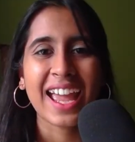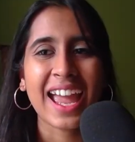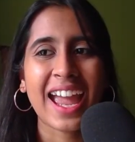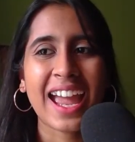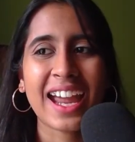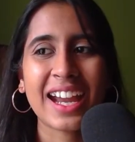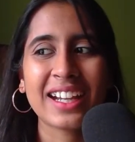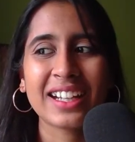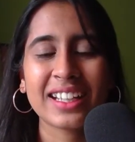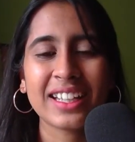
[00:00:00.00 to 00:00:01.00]

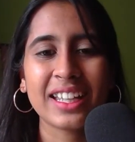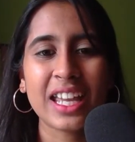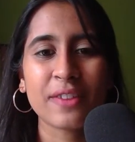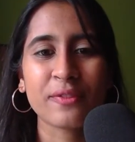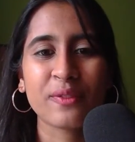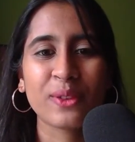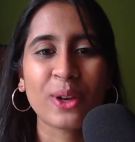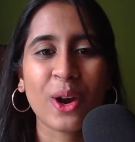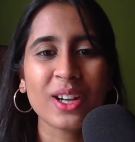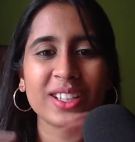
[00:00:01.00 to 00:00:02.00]
and if
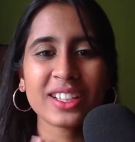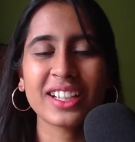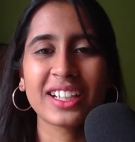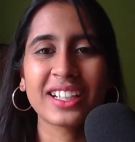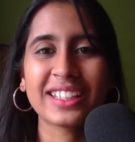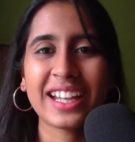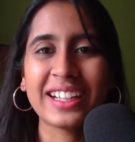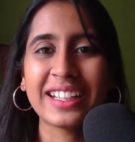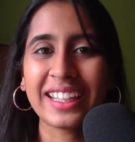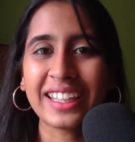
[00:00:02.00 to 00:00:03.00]
not,
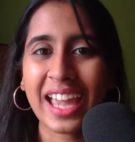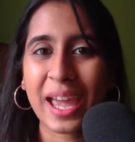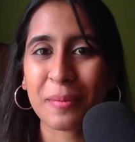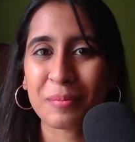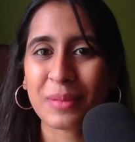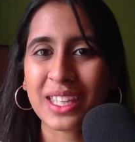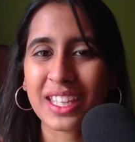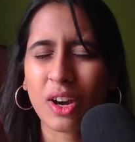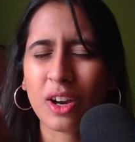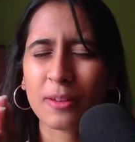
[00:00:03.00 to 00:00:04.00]
then DM
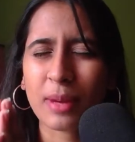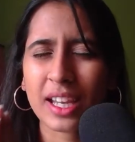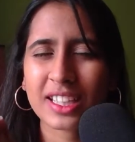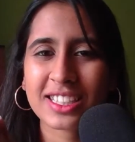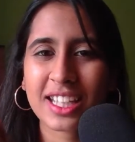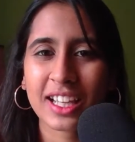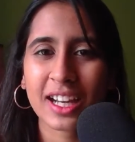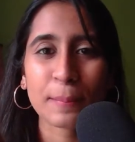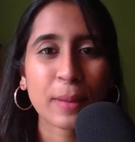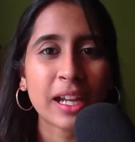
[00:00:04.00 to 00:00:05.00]
me on my
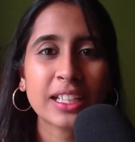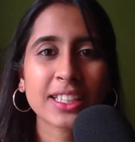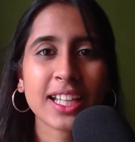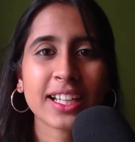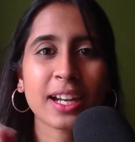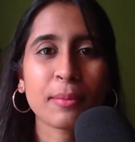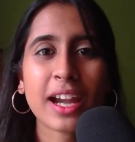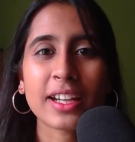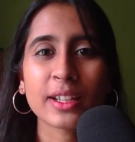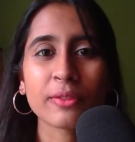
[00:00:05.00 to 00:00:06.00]
Instagram. My Instagram
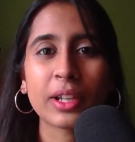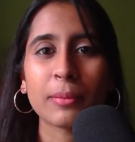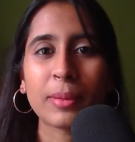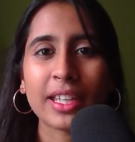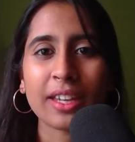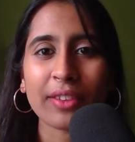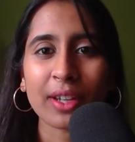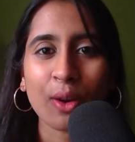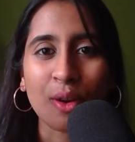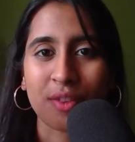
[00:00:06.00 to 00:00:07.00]
handle will be
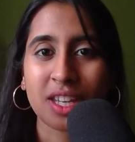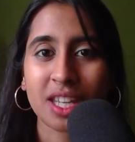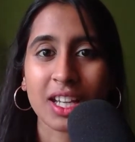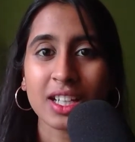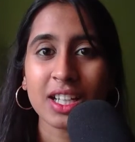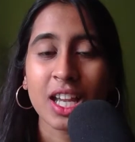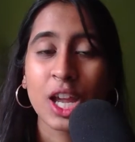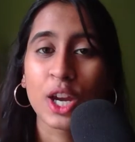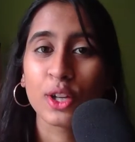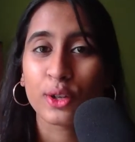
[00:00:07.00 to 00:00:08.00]
given over here.
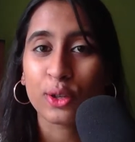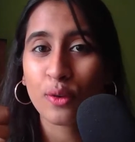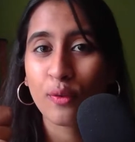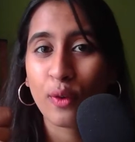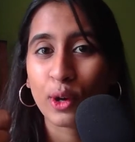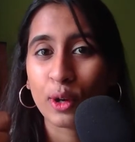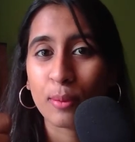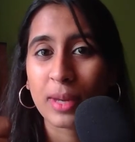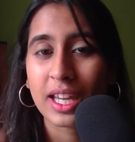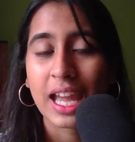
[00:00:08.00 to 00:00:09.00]
Do follow
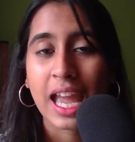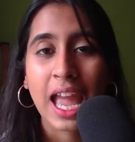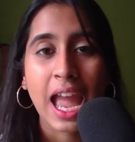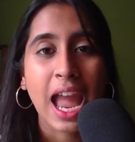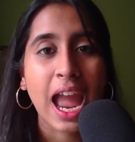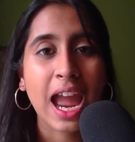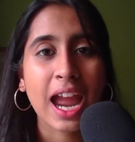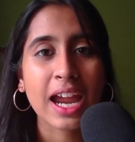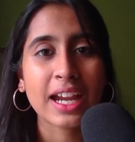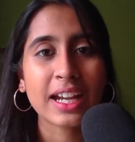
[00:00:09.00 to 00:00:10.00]
me
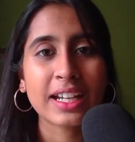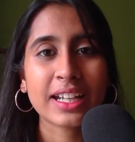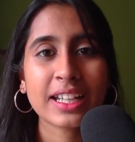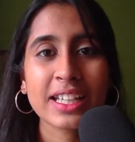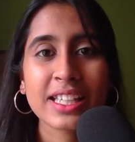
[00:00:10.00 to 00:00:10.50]
and